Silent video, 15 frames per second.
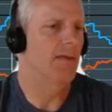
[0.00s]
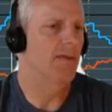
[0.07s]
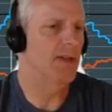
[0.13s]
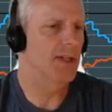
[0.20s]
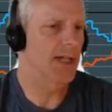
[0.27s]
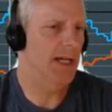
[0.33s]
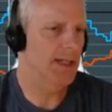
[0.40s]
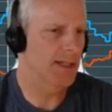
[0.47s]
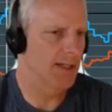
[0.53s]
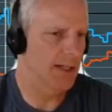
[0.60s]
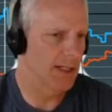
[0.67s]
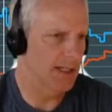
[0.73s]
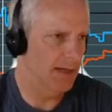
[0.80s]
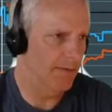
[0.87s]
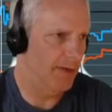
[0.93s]
This has
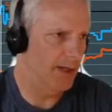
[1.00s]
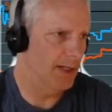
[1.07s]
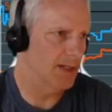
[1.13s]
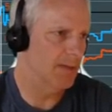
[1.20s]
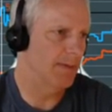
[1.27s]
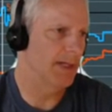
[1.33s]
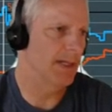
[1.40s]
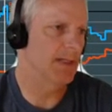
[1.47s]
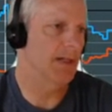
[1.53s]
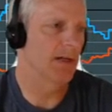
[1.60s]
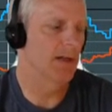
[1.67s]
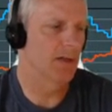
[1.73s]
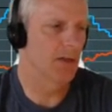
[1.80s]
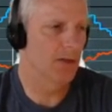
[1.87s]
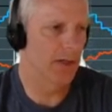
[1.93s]
significance because
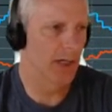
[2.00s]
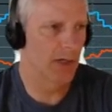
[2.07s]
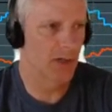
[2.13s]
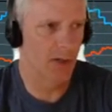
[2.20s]
other traders